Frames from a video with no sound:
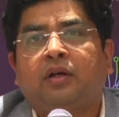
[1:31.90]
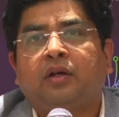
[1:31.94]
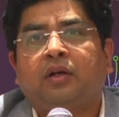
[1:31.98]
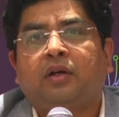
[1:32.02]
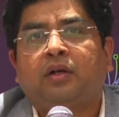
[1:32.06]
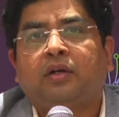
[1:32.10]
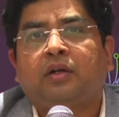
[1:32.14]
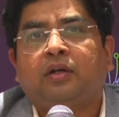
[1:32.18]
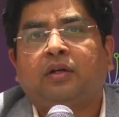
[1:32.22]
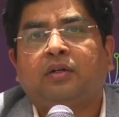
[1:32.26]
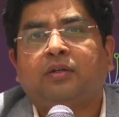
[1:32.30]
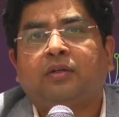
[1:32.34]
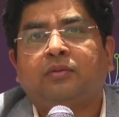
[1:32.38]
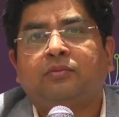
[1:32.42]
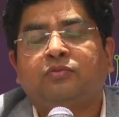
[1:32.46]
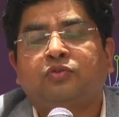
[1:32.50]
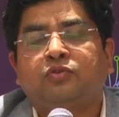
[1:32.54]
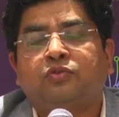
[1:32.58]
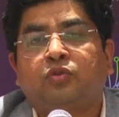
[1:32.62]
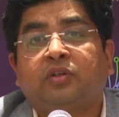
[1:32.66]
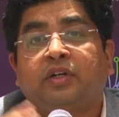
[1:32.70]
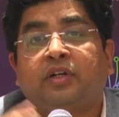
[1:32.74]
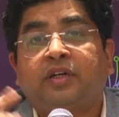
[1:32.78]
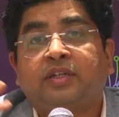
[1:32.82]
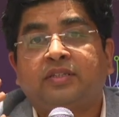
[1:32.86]

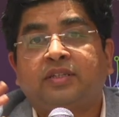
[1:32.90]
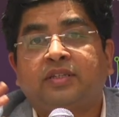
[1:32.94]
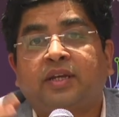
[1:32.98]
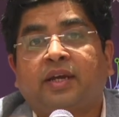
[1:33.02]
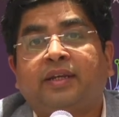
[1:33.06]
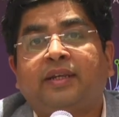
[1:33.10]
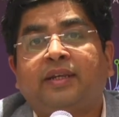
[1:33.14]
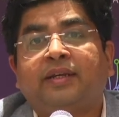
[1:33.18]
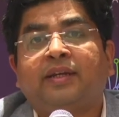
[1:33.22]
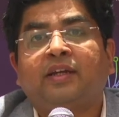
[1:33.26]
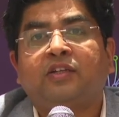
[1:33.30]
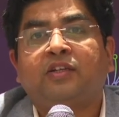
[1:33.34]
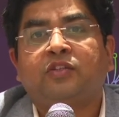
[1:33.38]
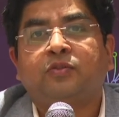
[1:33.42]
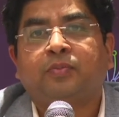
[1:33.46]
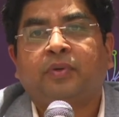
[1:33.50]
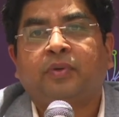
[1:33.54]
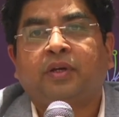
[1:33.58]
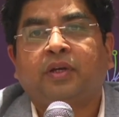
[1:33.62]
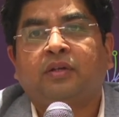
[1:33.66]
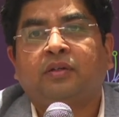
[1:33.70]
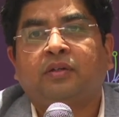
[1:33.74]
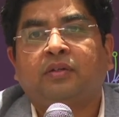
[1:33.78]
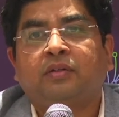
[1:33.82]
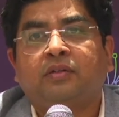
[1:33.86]
So the designing
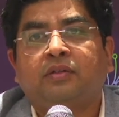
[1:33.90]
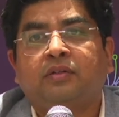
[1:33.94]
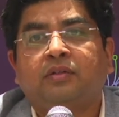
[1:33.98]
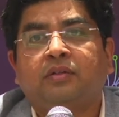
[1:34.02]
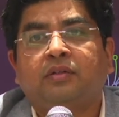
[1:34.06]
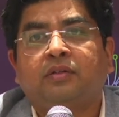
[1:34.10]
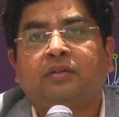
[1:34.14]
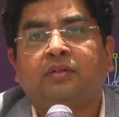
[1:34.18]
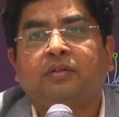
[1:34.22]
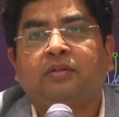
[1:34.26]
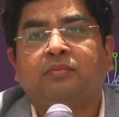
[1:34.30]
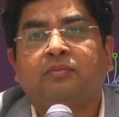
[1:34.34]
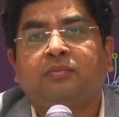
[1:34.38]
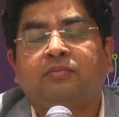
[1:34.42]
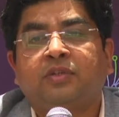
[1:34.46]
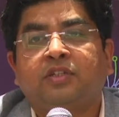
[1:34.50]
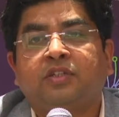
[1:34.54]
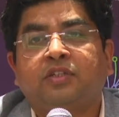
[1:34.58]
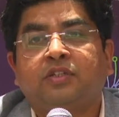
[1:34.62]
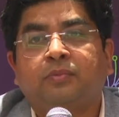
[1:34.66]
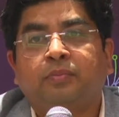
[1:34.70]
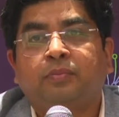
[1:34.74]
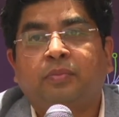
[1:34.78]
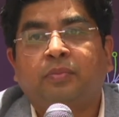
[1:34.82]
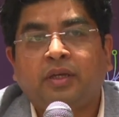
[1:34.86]
aspect
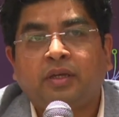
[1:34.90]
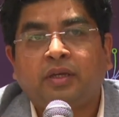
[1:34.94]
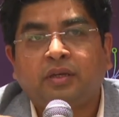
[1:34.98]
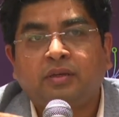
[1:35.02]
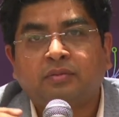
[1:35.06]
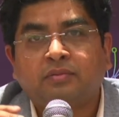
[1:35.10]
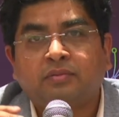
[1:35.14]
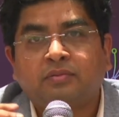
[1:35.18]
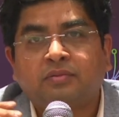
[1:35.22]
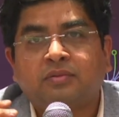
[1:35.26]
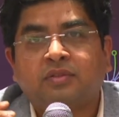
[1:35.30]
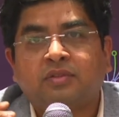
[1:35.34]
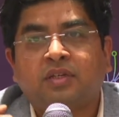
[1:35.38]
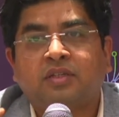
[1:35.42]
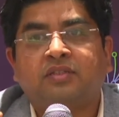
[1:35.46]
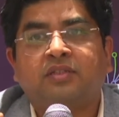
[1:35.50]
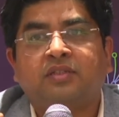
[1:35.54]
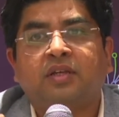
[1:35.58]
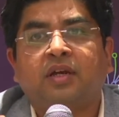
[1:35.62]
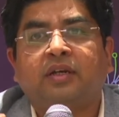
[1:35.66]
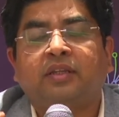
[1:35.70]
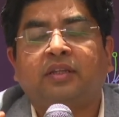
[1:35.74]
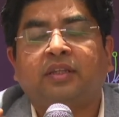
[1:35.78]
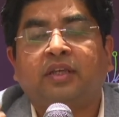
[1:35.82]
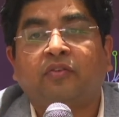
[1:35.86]
must be such
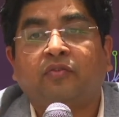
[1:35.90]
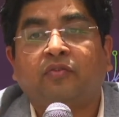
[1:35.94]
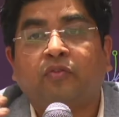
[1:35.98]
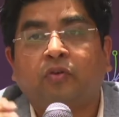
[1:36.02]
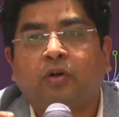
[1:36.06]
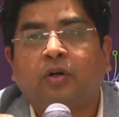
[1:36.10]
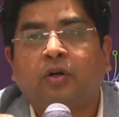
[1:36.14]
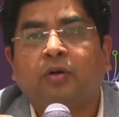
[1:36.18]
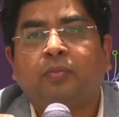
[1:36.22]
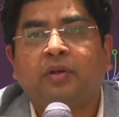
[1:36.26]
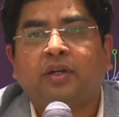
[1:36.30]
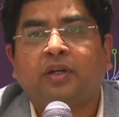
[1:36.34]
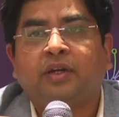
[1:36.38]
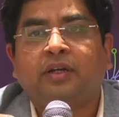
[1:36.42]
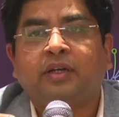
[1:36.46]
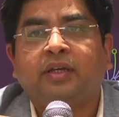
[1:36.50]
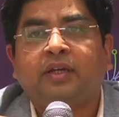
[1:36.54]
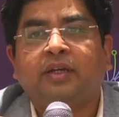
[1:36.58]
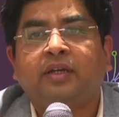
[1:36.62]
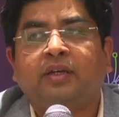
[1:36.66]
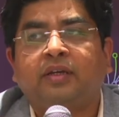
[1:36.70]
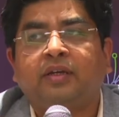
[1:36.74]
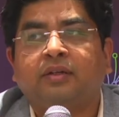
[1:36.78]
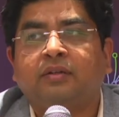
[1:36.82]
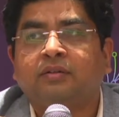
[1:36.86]
that the
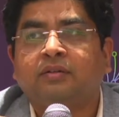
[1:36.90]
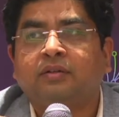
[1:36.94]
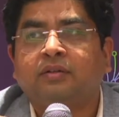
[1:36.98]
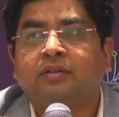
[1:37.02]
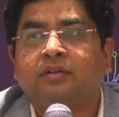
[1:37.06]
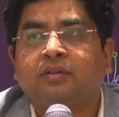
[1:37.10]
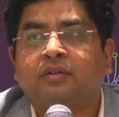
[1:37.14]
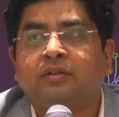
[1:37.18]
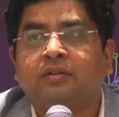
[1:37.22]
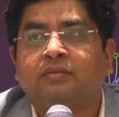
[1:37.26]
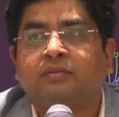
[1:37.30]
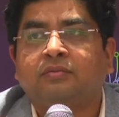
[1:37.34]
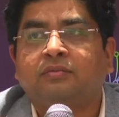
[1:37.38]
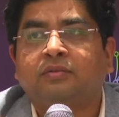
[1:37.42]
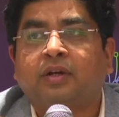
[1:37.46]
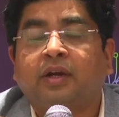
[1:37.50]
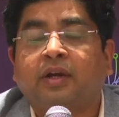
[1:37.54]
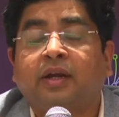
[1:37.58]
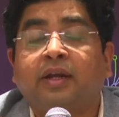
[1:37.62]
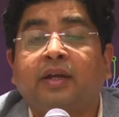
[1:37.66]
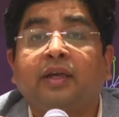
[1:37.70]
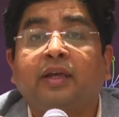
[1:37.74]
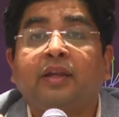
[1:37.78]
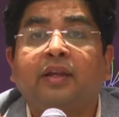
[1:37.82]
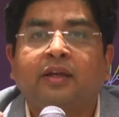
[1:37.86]
affordability
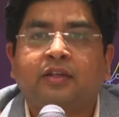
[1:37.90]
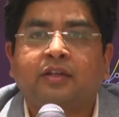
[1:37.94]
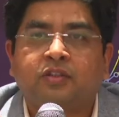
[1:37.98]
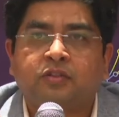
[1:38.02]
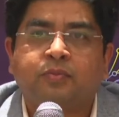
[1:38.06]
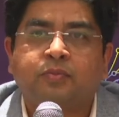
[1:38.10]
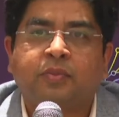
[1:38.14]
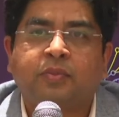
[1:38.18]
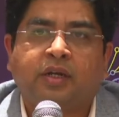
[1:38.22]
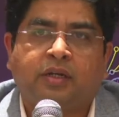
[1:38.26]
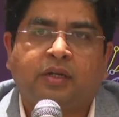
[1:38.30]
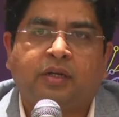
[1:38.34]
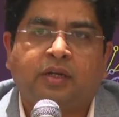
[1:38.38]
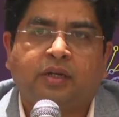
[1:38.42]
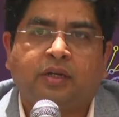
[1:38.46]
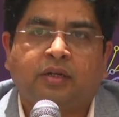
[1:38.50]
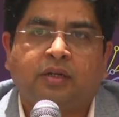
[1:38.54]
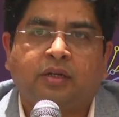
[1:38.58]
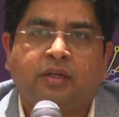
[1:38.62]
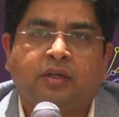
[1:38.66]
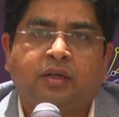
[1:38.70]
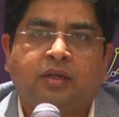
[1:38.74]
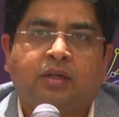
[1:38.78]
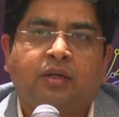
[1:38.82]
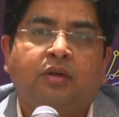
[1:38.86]
criteria is maintained,
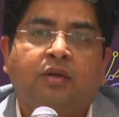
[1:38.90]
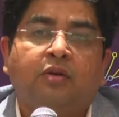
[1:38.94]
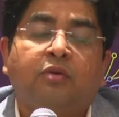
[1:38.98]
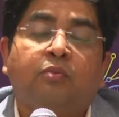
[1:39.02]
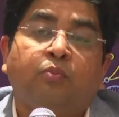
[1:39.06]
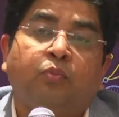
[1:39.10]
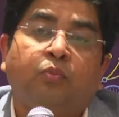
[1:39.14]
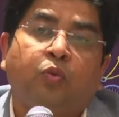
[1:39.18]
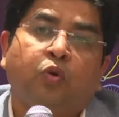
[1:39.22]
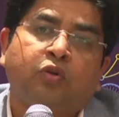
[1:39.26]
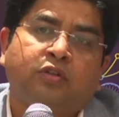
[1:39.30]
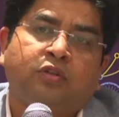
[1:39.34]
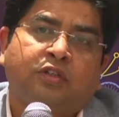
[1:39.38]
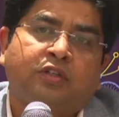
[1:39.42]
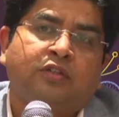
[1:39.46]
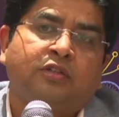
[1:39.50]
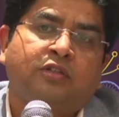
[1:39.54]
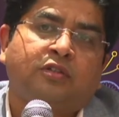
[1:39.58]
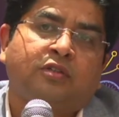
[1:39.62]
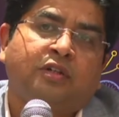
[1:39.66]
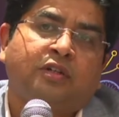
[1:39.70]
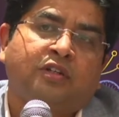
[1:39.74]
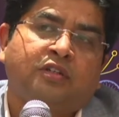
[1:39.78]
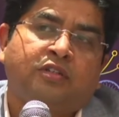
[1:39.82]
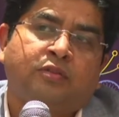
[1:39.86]
both
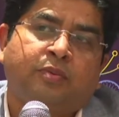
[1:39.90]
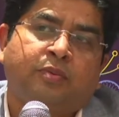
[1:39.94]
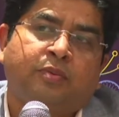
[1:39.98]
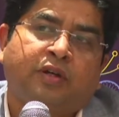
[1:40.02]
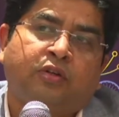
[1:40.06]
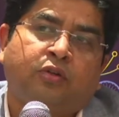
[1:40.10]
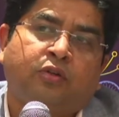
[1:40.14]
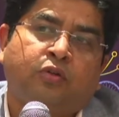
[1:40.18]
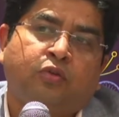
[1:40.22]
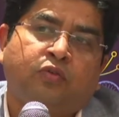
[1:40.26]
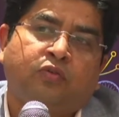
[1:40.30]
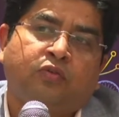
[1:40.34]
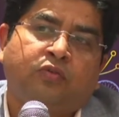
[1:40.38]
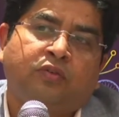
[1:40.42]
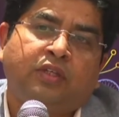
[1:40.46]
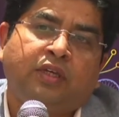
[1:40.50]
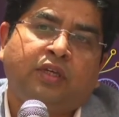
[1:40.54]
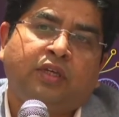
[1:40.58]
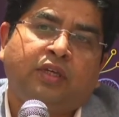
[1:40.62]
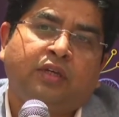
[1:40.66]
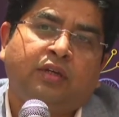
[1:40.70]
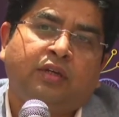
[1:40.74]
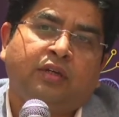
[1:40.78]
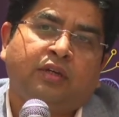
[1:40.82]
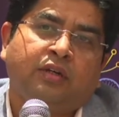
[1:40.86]
with respect to
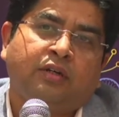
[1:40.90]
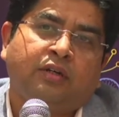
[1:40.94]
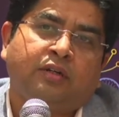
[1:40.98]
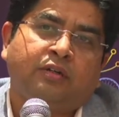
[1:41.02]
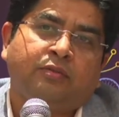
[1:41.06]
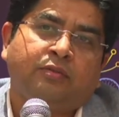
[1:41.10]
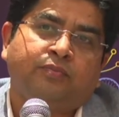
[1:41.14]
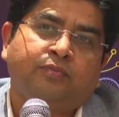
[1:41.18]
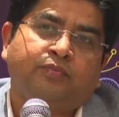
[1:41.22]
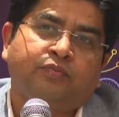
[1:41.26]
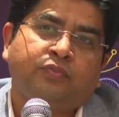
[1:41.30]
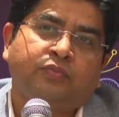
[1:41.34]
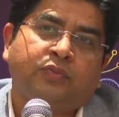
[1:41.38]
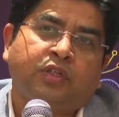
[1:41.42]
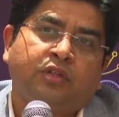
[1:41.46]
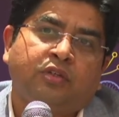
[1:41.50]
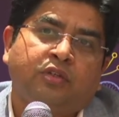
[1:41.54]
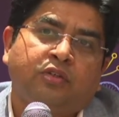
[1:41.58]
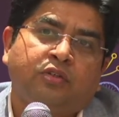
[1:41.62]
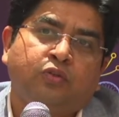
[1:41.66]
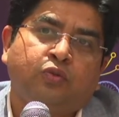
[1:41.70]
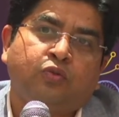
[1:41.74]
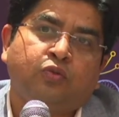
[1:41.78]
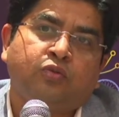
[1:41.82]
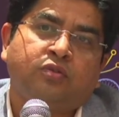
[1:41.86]
the
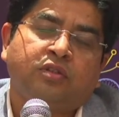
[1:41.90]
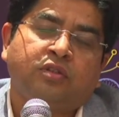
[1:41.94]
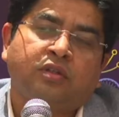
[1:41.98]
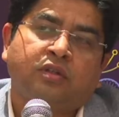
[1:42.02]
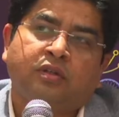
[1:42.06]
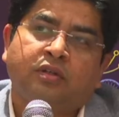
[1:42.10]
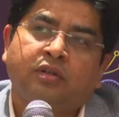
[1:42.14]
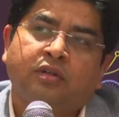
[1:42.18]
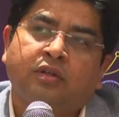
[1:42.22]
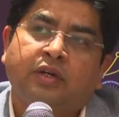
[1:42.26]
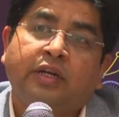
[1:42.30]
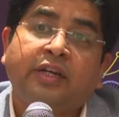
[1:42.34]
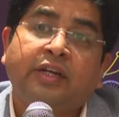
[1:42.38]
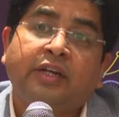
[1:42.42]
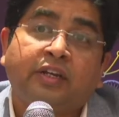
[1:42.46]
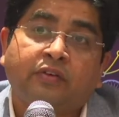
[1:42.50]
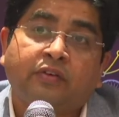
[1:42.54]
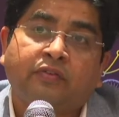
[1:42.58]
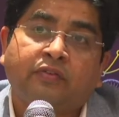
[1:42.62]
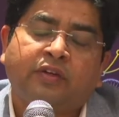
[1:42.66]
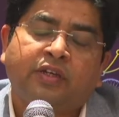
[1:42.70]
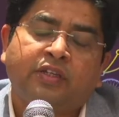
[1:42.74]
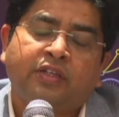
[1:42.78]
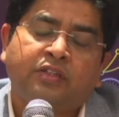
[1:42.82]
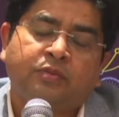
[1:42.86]
user
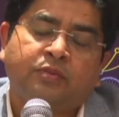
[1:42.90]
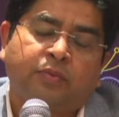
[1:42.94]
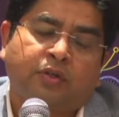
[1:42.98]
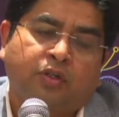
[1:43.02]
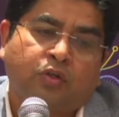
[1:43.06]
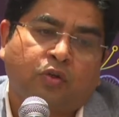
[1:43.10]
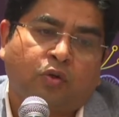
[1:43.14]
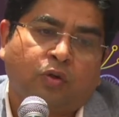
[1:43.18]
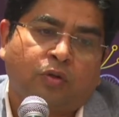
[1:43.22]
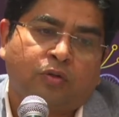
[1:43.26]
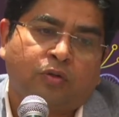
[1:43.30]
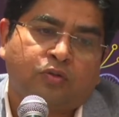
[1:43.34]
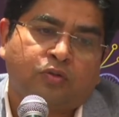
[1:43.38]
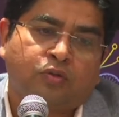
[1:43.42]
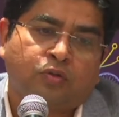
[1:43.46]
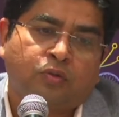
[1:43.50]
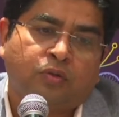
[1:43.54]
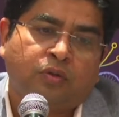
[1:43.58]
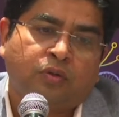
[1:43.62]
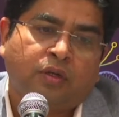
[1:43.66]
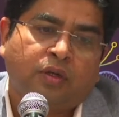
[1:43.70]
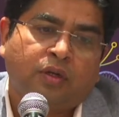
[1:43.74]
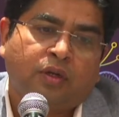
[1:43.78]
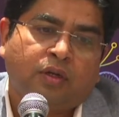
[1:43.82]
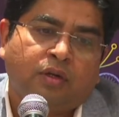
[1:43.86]
interface, but also
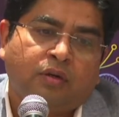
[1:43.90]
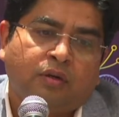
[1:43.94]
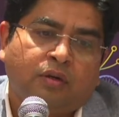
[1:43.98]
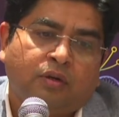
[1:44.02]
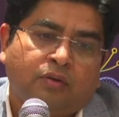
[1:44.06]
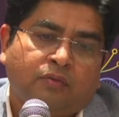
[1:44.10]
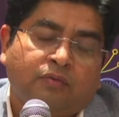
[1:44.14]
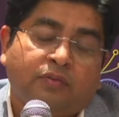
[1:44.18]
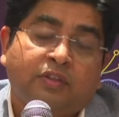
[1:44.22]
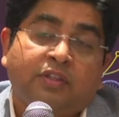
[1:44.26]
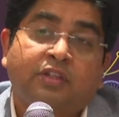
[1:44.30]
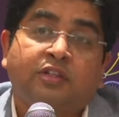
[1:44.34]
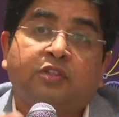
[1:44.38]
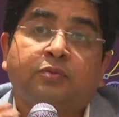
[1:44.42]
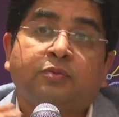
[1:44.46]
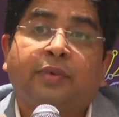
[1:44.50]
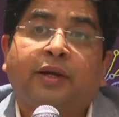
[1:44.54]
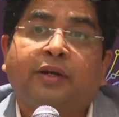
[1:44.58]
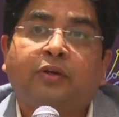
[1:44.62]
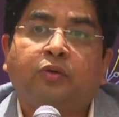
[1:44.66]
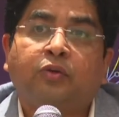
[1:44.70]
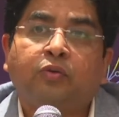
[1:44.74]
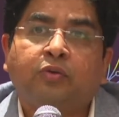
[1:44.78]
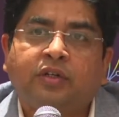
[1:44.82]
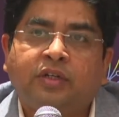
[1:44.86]
with
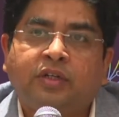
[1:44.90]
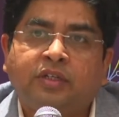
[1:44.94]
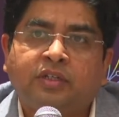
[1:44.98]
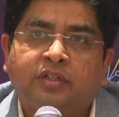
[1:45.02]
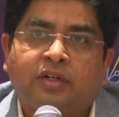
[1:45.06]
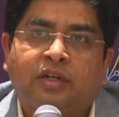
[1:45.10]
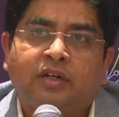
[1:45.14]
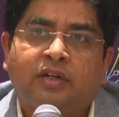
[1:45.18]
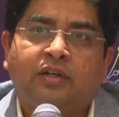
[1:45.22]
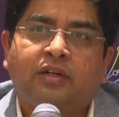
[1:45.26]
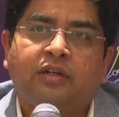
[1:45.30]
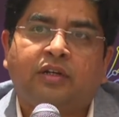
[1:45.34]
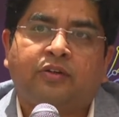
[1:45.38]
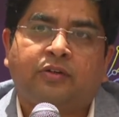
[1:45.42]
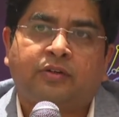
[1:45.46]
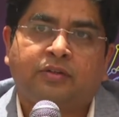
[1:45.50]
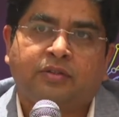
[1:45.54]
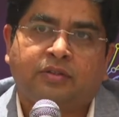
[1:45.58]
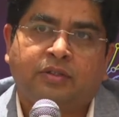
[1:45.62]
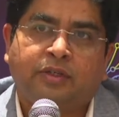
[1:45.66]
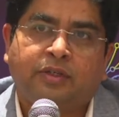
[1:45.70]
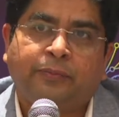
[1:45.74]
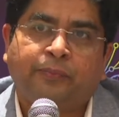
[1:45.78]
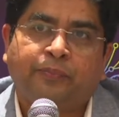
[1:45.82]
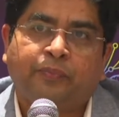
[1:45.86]
respect to the digital
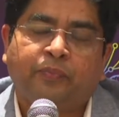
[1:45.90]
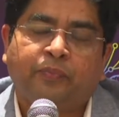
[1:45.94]
literacy